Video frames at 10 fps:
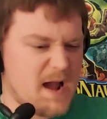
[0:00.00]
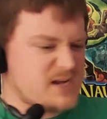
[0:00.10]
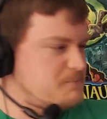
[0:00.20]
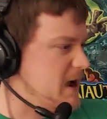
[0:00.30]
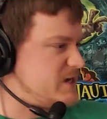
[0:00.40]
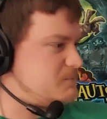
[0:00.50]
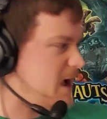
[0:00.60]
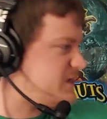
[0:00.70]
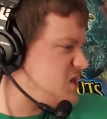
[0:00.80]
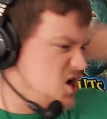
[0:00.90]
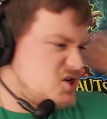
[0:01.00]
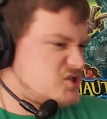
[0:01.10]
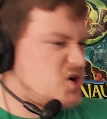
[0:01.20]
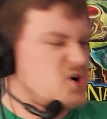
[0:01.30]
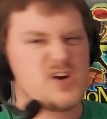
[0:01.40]
box,
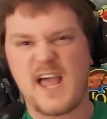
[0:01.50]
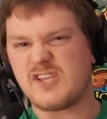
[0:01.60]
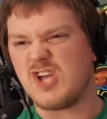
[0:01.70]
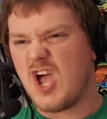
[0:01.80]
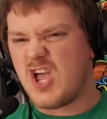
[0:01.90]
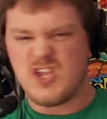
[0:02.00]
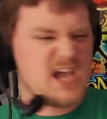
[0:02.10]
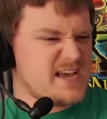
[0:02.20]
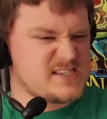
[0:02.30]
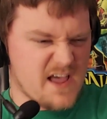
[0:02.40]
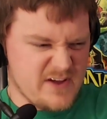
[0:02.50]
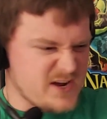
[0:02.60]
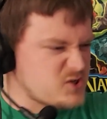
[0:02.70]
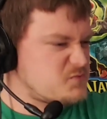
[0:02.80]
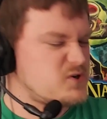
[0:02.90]
started X. You guys love it.
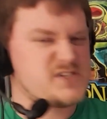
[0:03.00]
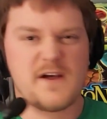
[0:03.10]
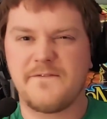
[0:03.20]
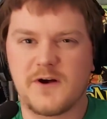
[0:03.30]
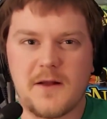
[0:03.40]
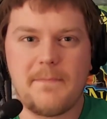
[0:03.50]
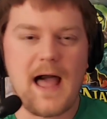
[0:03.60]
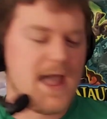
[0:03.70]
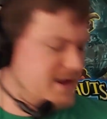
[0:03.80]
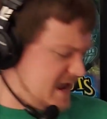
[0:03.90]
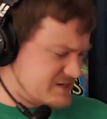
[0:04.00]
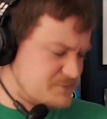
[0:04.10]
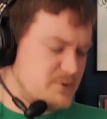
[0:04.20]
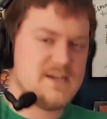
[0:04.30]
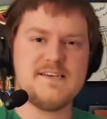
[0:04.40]
Here's more stuff. You're going to buy it. Yes,
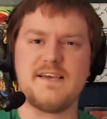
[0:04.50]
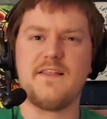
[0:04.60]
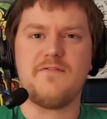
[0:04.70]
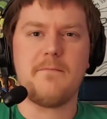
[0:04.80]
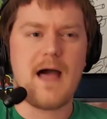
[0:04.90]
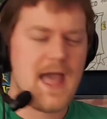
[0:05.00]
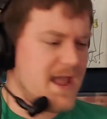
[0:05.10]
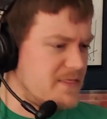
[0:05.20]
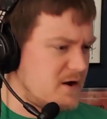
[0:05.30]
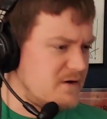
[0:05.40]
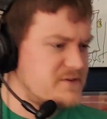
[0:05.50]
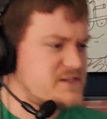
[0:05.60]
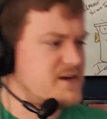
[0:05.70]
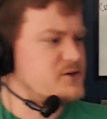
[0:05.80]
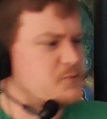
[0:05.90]
please. I'd love to buy it. And then all of a
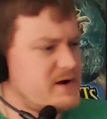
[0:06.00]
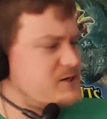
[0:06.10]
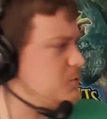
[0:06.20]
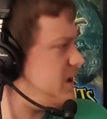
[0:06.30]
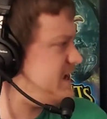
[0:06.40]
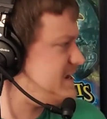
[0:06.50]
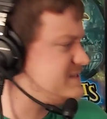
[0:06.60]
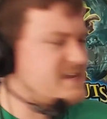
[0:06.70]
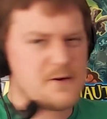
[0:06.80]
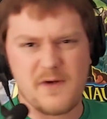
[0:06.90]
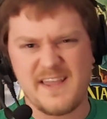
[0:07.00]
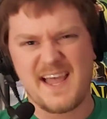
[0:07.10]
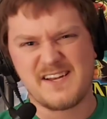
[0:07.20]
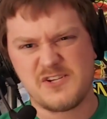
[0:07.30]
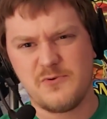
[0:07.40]
sudden, 2020, and it's like, well, you
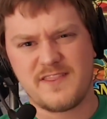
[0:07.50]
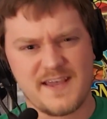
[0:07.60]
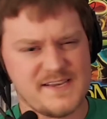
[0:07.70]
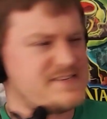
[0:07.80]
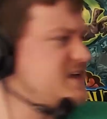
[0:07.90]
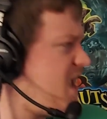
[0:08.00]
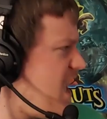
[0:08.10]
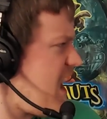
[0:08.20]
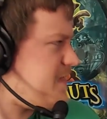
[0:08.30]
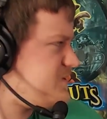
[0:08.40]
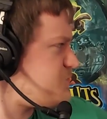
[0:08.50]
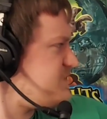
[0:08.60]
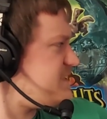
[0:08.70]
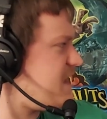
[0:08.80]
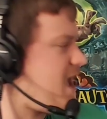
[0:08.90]
got 2 things, and this
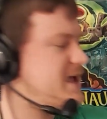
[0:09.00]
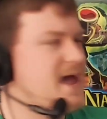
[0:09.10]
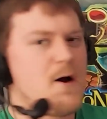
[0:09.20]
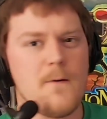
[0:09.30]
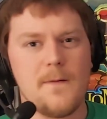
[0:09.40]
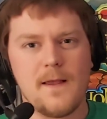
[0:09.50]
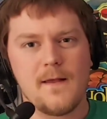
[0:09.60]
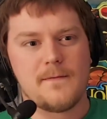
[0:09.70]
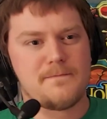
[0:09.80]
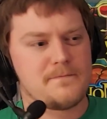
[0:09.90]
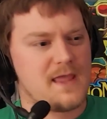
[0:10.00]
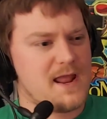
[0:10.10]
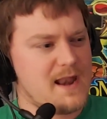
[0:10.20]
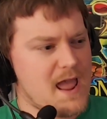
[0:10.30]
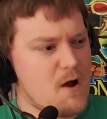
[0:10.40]
one's a knockout.
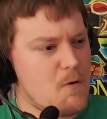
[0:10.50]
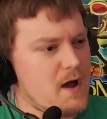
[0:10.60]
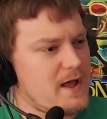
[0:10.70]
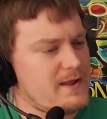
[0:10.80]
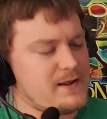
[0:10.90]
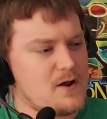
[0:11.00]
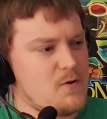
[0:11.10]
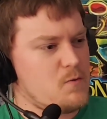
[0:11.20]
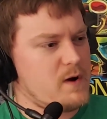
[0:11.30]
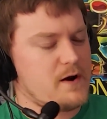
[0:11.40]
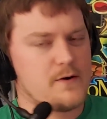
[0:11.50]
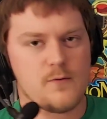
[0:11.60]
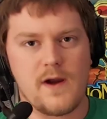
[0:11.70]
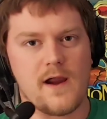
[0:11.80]
And now, where's